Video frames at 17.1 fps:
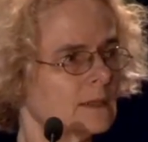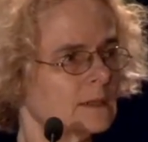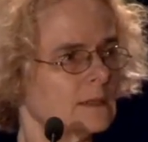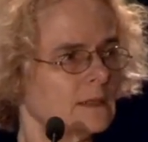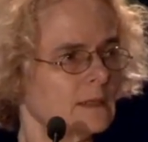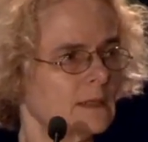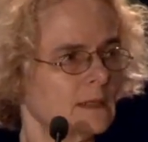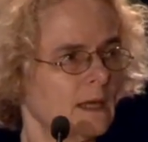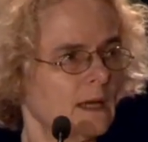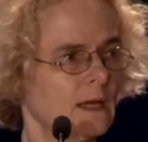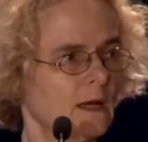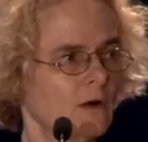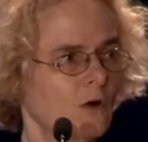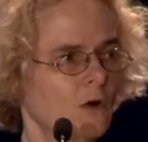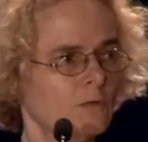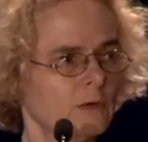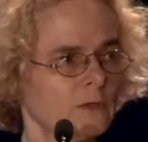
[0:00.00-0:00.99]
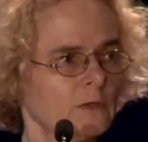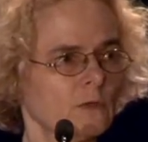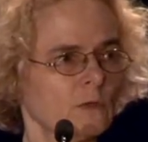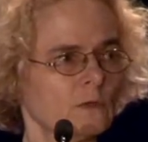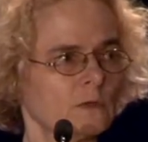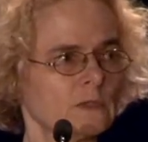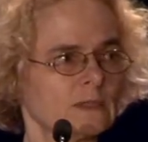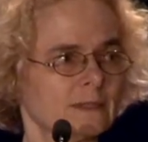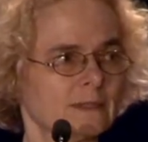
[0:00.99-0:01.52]
The
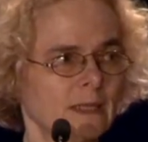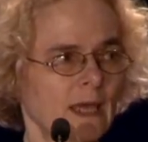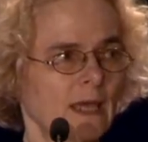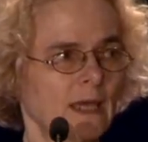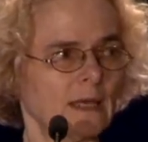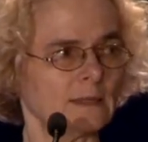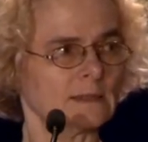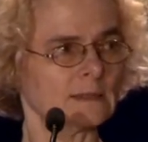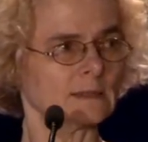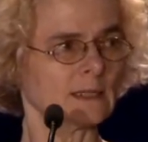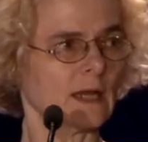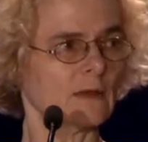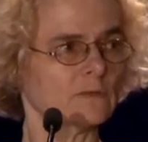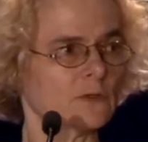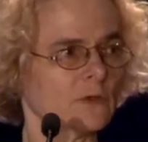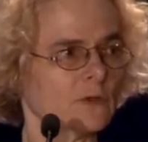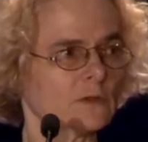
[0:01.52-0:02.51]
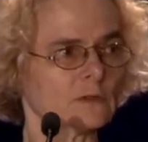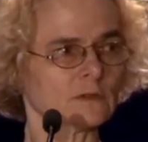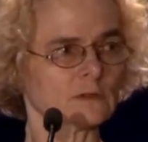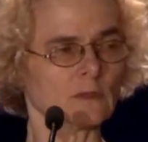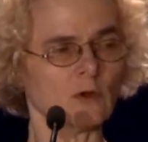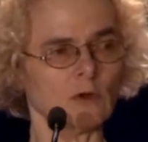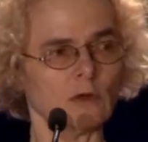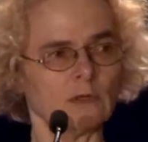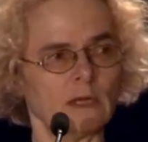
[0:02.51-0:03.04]
overdose deaths have
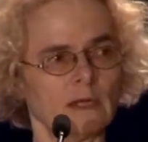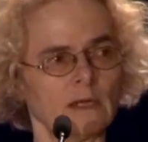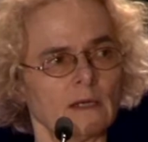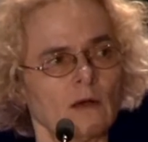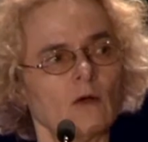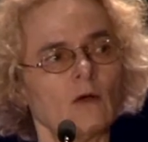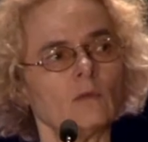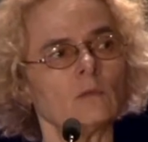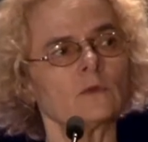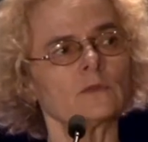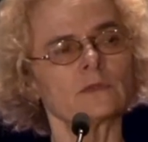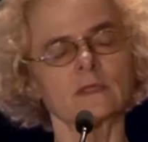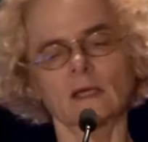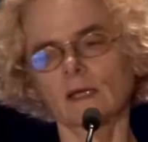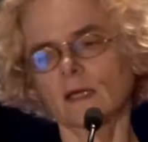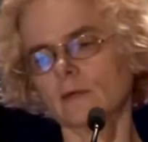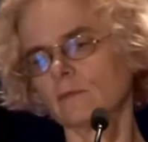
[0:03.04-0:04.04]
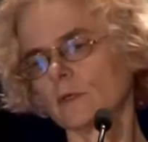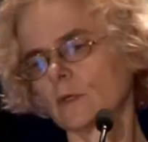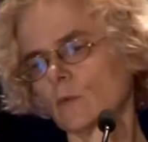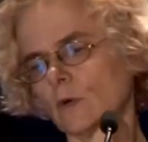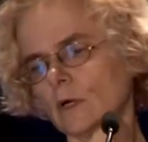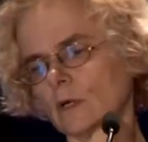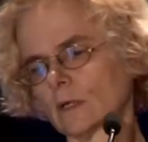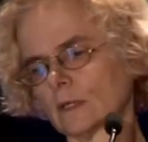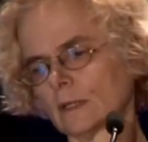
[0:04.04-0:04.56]
just gone almost
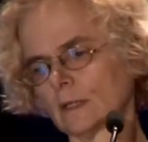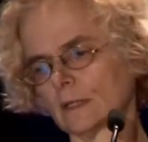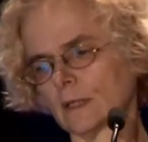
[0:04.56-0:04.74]
everywhere.